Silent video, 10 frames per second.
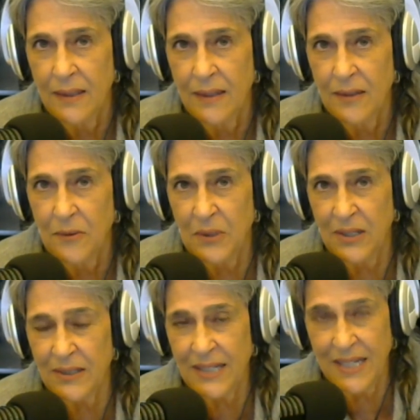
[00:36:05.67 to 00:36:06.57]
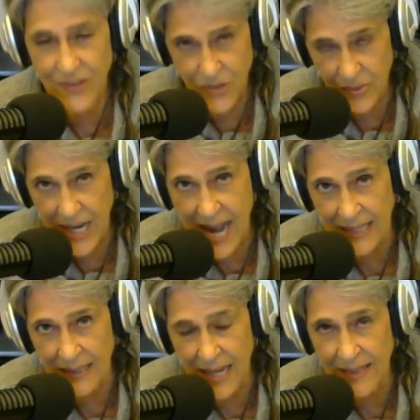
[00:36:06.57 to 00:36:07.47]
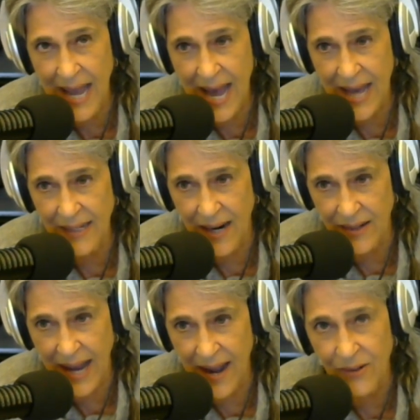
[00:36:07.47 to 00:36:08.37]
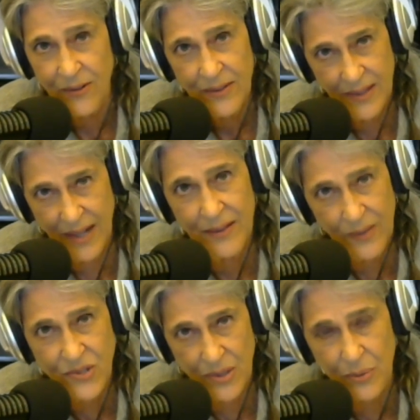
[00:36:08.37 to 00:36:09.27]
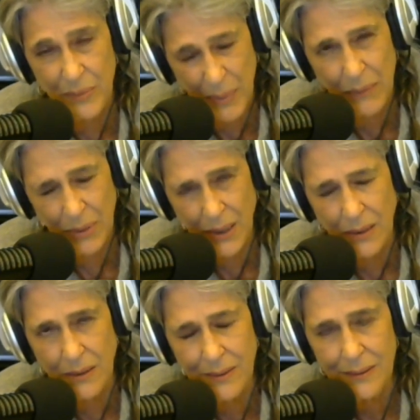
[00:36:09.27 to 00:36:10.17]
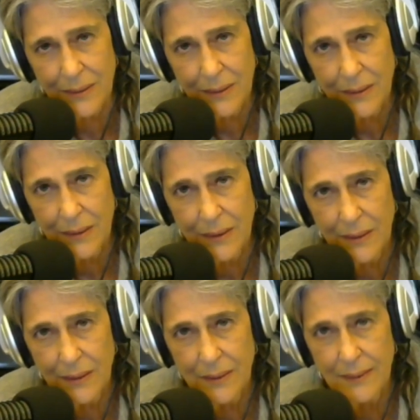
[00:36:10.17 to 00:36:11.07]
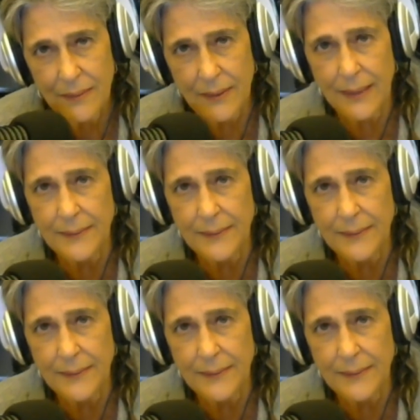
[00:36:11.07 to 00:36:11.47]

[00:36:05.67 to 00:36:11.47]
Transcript: Well, kids who react like that are now, those are the Republicans, right?